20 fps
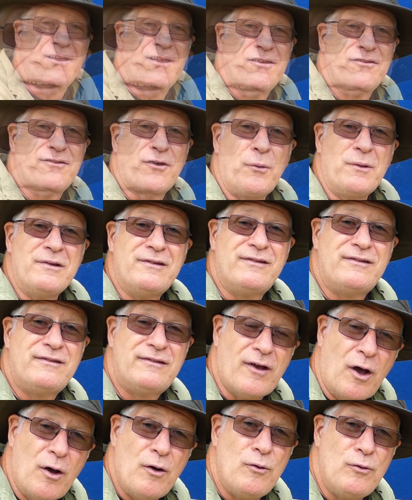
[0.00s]
So it's
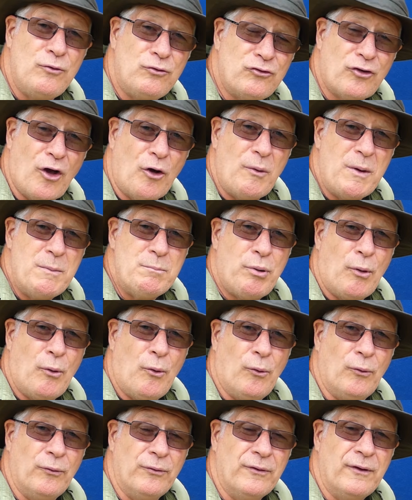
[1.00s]
so
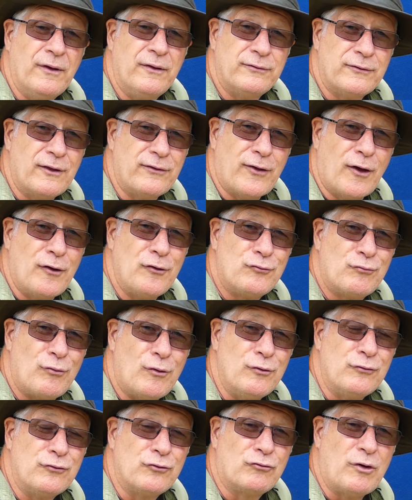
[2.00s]
important that those
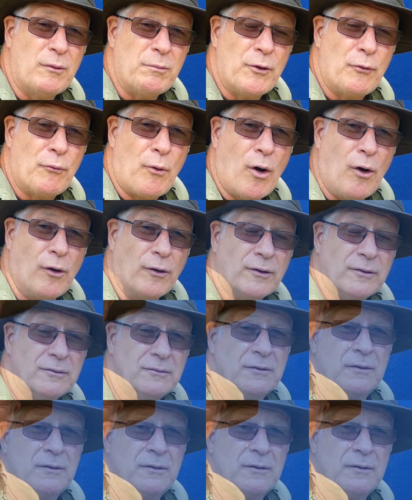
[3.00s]
roots grip the rock.